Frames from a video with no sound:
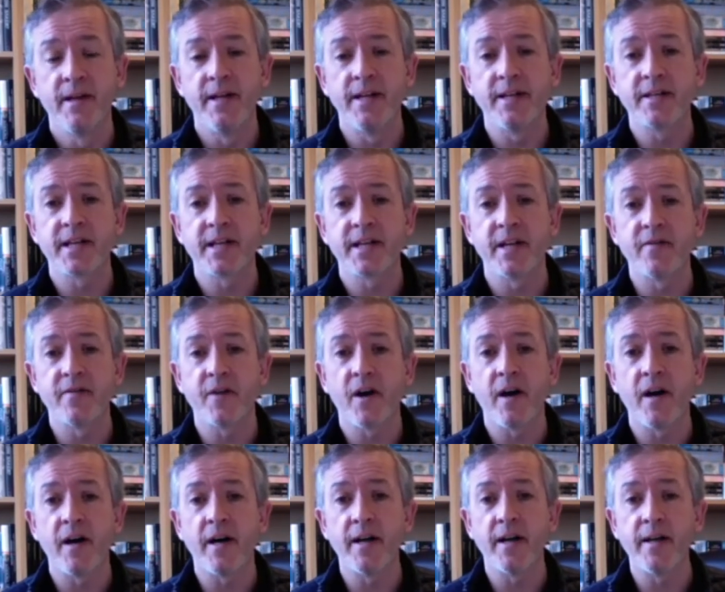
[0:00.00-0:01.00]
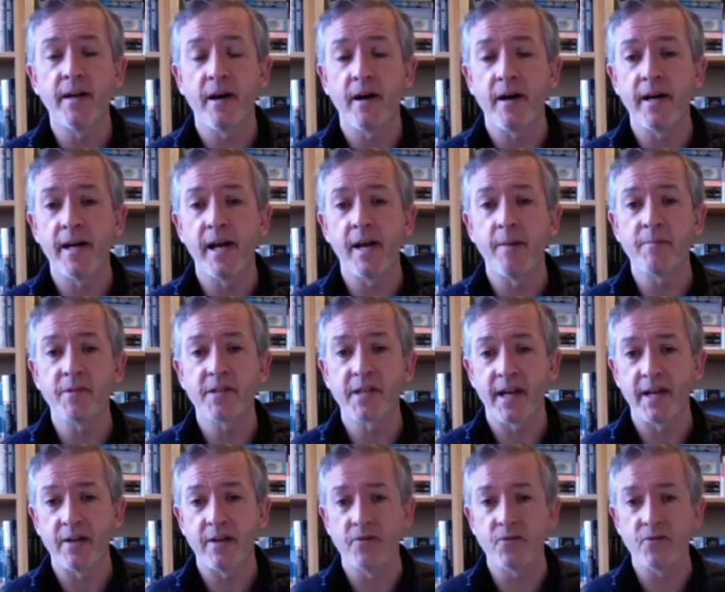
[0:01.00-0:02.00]
instead of I IM
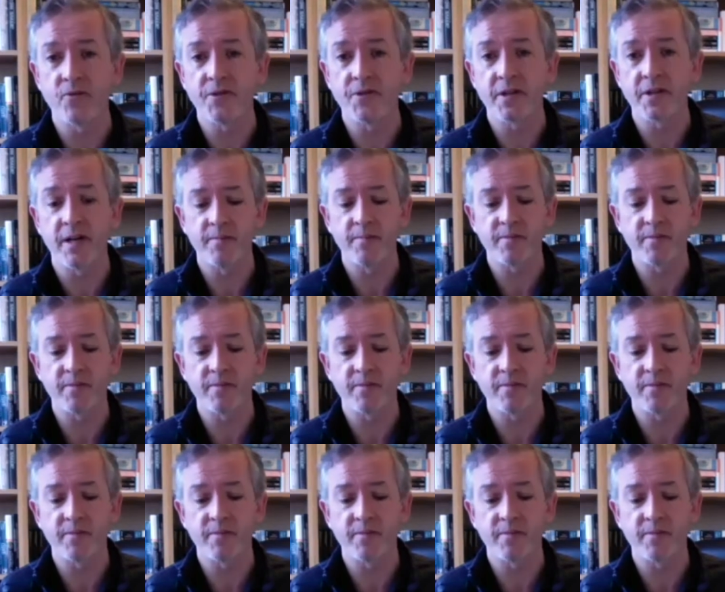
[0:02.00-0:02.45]
scales all the time.